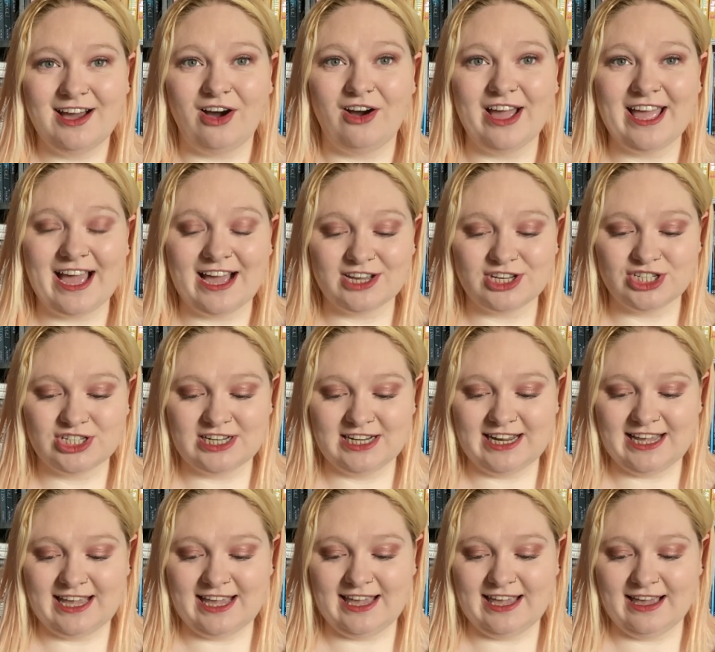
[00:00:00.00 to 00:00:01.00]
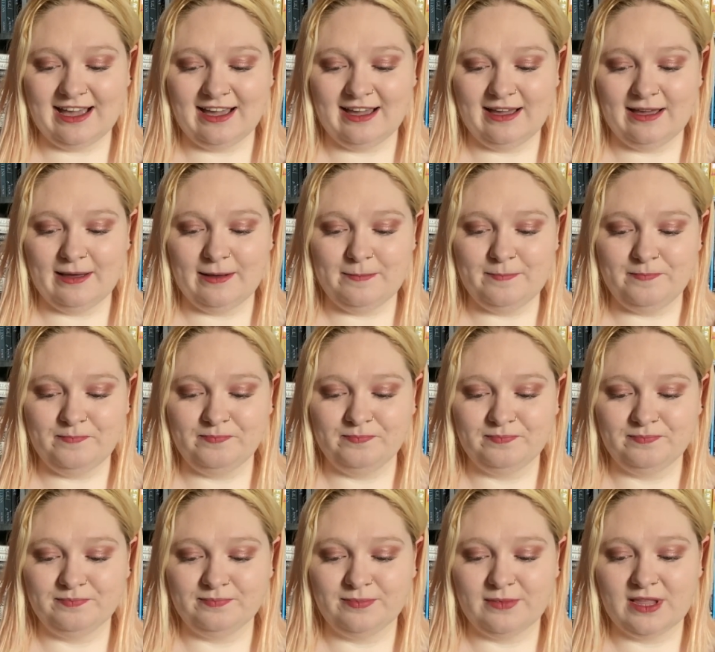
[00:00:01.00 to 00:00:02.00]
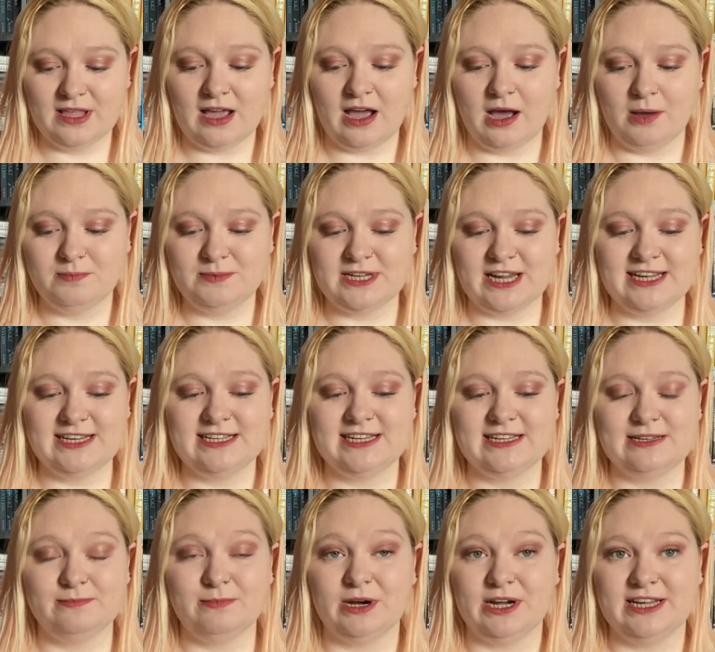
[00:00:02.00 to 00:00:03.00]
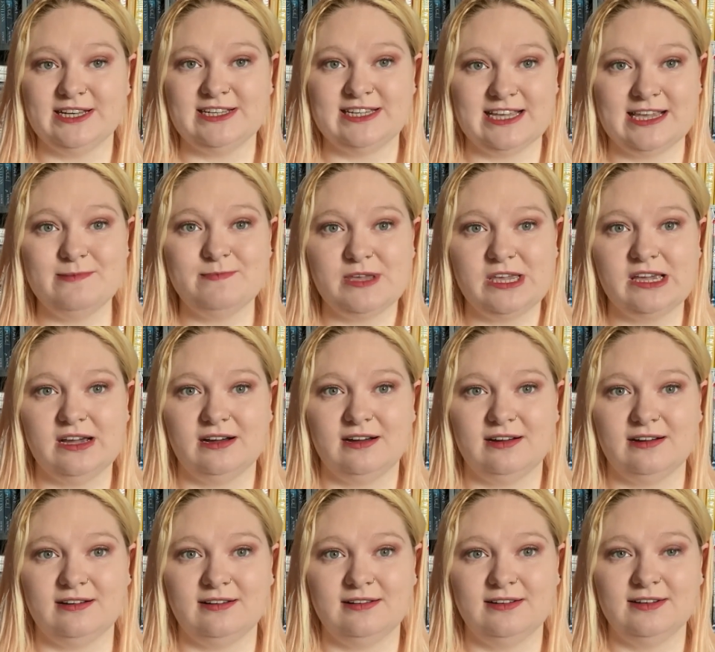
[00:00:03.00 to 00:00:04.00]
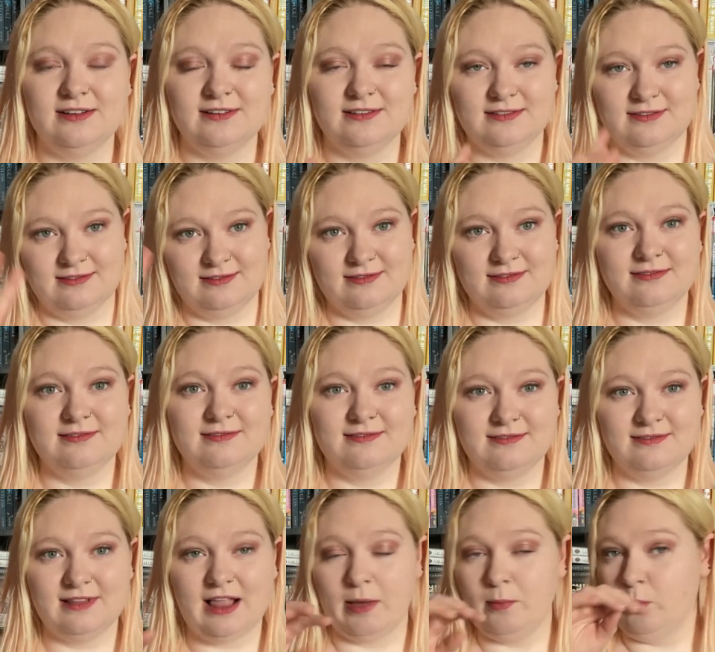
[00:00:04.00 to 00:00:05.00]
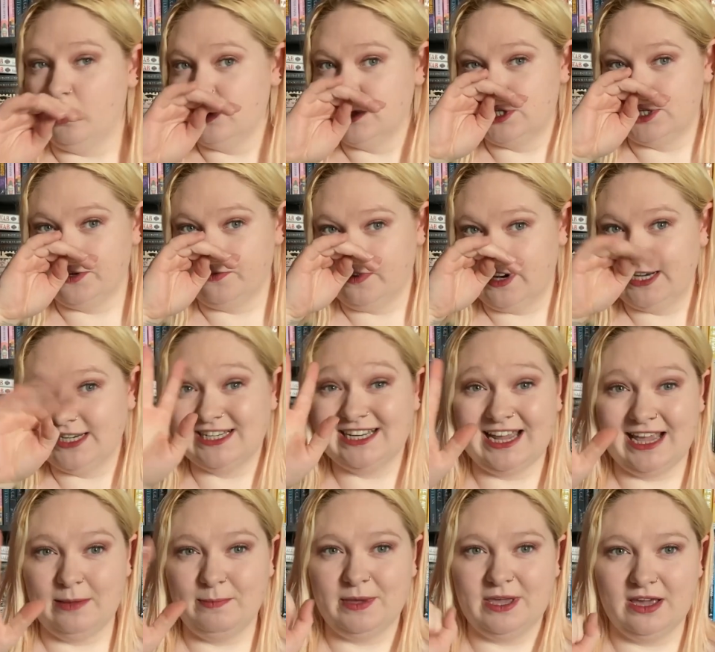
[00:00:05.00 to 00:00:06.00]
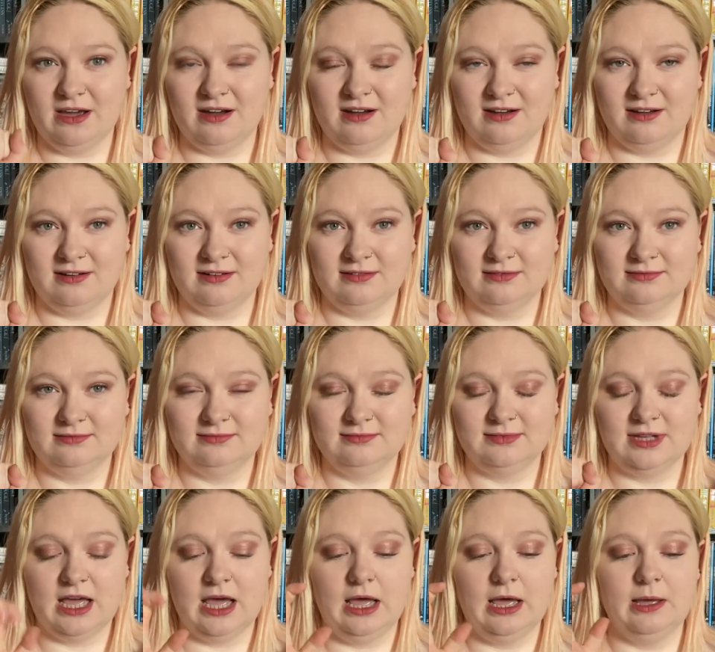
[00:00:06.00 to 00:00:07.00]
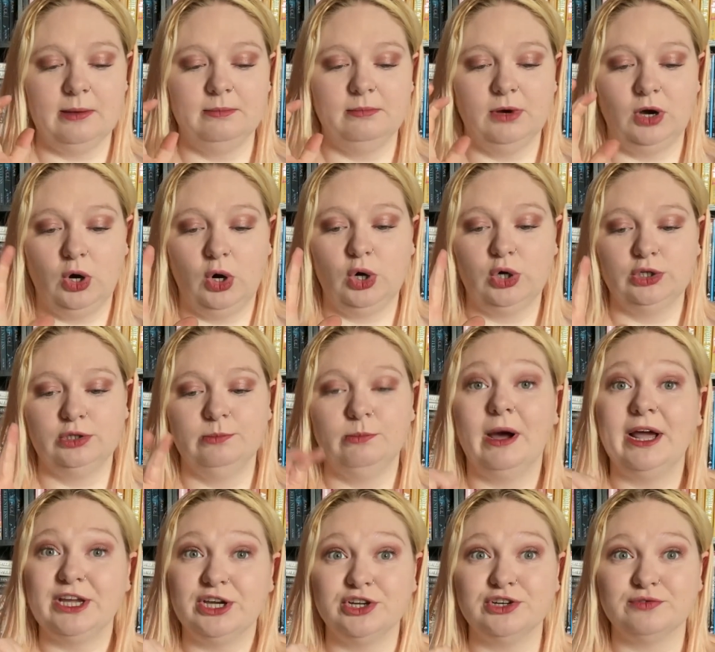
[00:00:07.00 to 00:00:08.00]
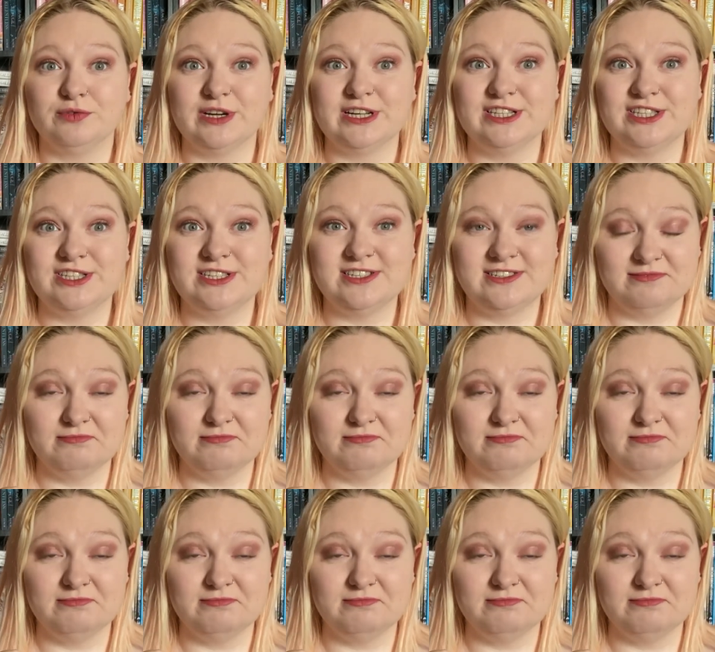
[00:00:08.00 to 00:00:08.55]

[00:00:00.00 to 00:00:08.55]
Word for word: I actually... Um, updated my TBR, like want to read TBR um, on my Goodreads